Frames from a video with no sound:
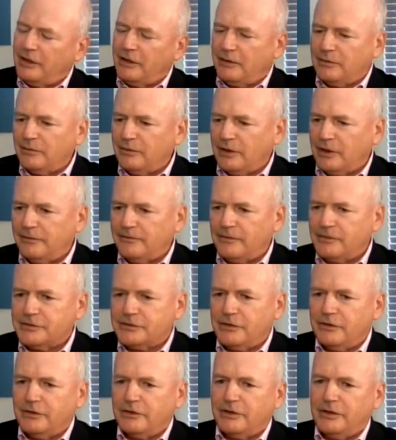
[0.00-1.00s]
Now, when I
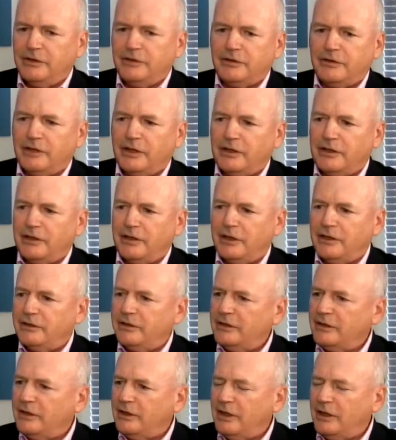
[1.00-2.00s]
first heard of the internet in
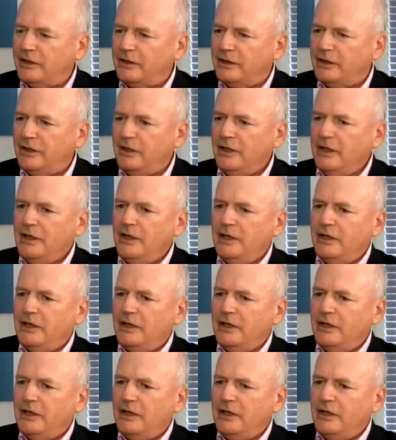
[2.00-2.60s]
1990,